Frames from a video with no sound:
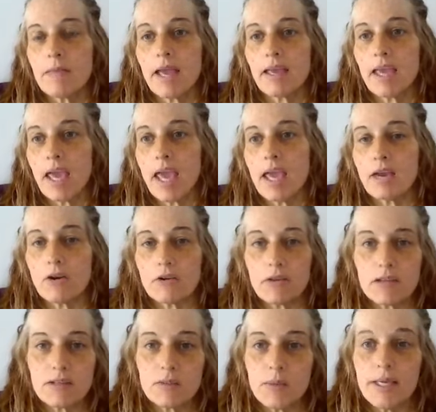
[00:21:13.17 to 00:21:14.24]
that cake or
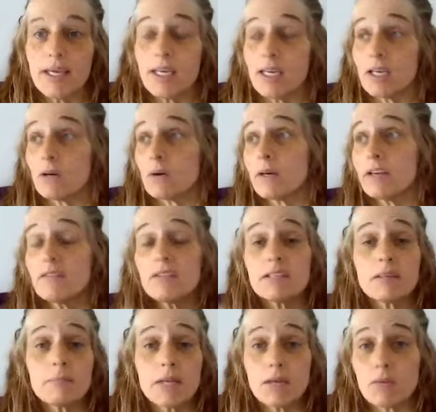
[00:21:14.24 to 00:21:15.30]
that sweetie or even
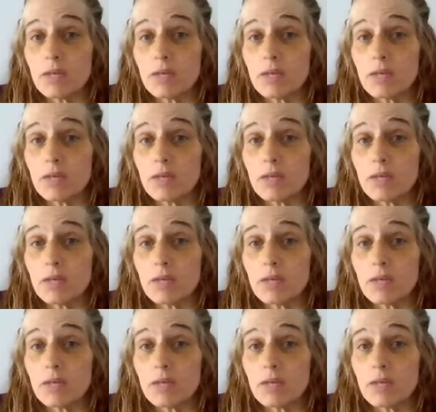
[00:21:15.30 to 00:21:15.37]
something